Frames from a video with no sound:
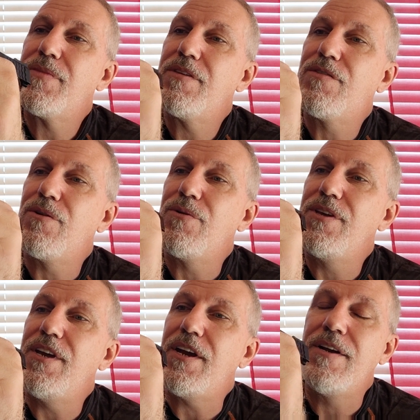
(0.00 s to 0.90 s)
So
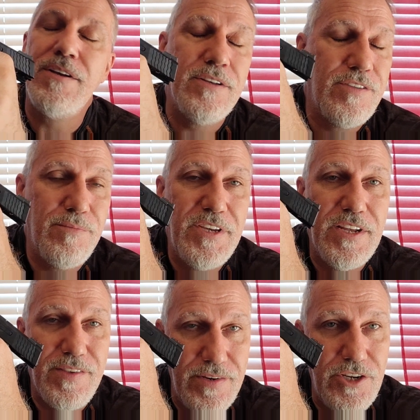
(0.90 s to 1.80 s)
yeah, to me
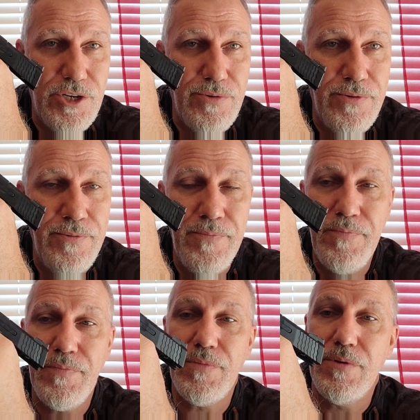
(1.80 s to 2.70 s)
that's an issue.
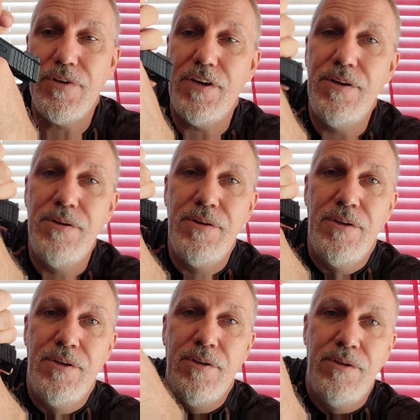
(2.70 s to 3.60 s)
Okay.
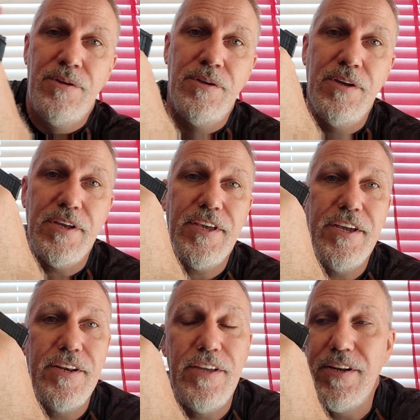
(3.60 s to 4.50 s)

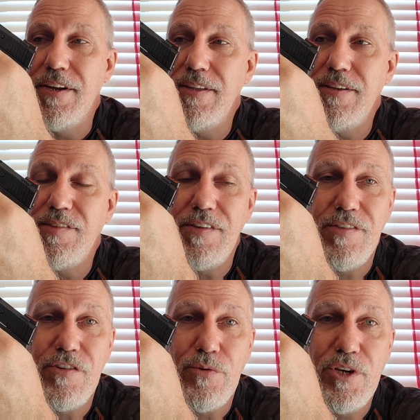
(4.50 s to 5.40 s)
Again, in an ADC
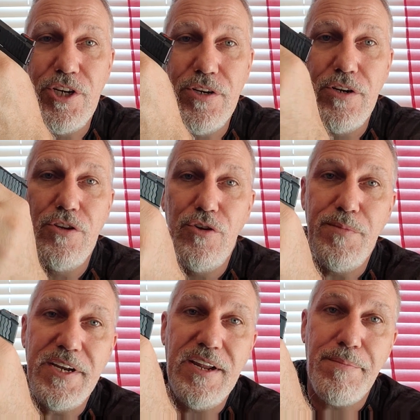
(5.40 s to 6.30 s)
situation, you
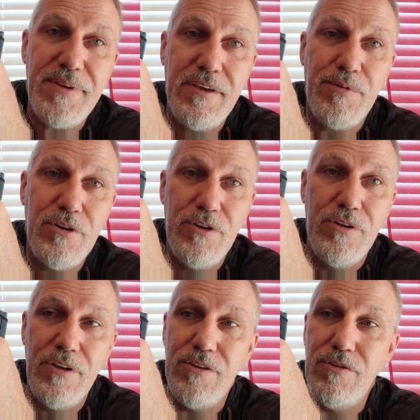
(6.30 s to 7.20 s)
may not be able to
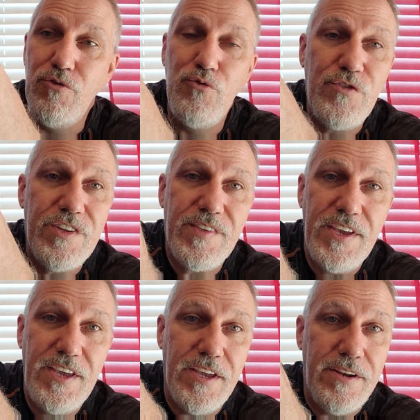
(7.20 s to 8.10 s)
use this
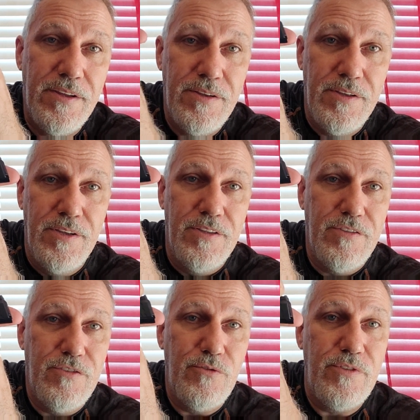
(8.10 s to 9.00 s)
hand
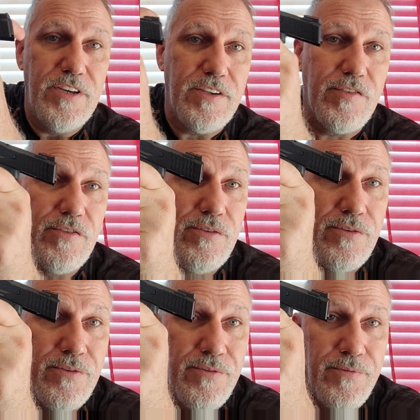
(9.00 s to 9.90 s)
to do this.
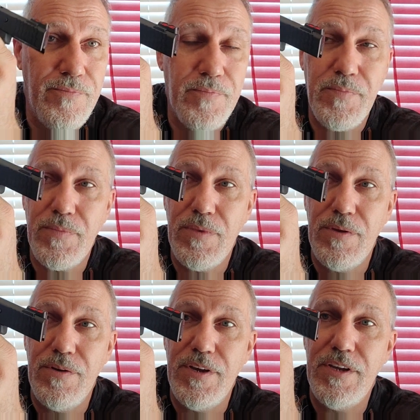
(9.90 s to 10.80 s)

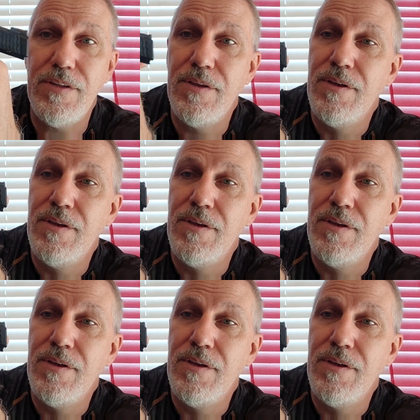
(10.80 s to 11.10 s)
All right.